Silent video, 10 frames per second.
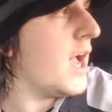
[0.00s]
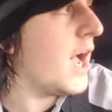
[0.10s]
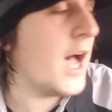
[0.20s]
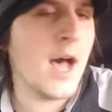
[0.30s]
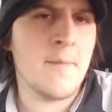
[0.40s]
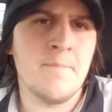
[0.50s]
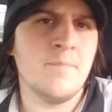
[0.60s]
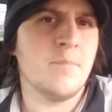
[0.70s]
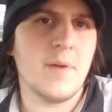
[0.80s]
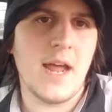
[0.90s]

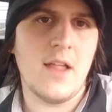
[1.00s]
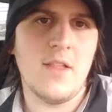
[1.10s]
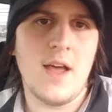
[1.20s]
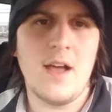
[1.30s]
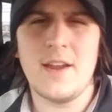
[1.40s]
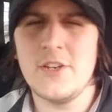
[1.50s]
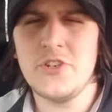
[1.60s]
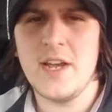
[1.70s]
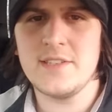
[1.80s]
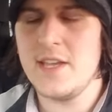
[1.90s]
Um, but I'll uh, I'll catch
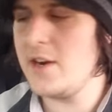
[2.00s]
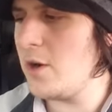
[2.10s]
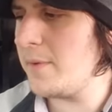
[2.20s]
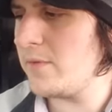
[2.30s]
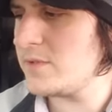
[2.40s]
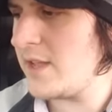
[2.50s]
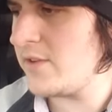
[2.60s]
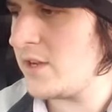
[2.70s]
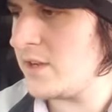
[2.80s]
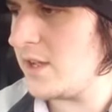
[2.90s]
you guys later. Hope everyone's
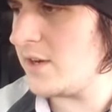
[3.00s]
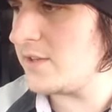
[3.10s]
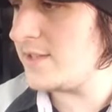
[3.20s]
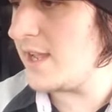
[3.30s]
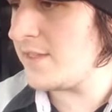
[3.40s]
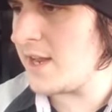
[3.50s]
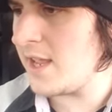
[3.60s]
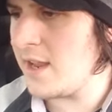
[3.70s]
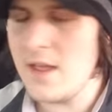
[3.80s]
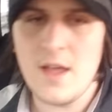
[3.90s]
having a, a good day
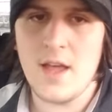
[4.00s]
today.